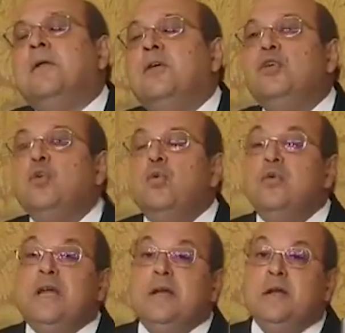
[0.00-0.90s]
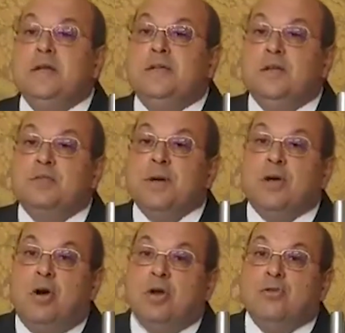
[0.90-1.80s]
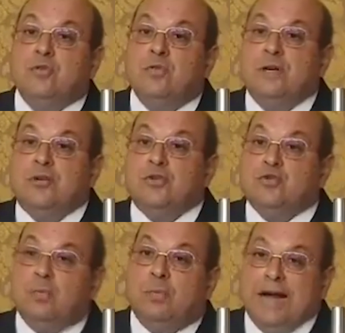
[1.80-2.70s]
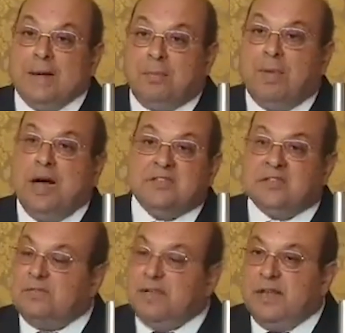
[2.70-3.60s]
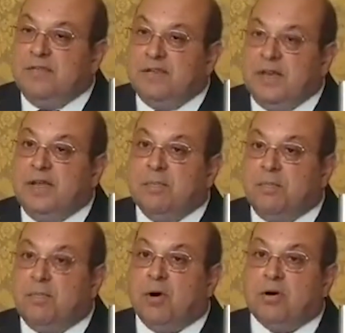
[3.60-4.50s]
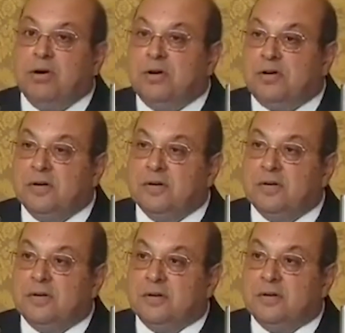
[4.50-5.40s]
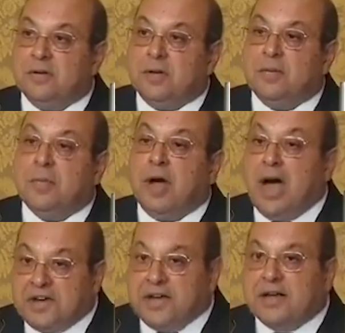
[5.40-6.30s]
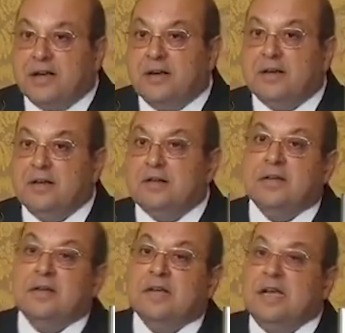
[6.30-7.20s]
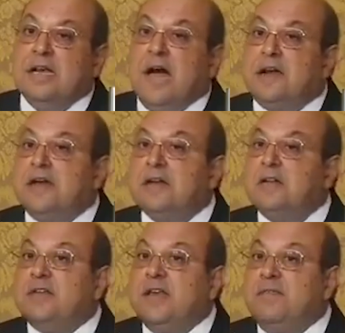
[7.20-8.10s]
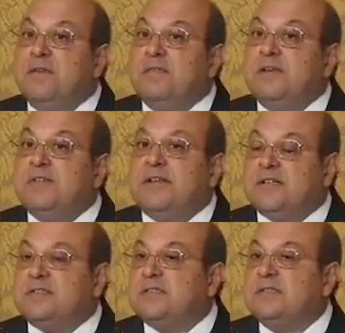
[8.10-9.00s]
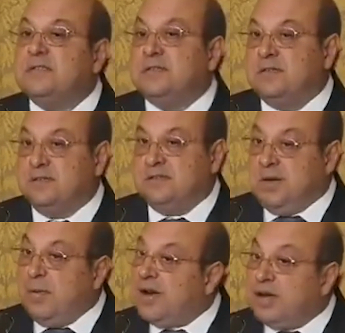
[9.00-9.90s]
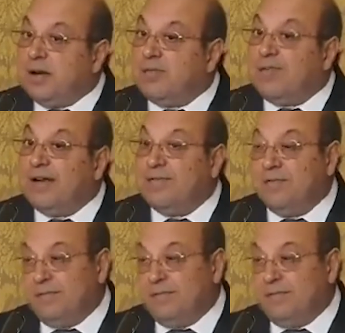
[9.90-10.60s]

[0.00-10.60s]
You needed this because you wished to bypass a very, very important article in Article 356, sub-Article 5.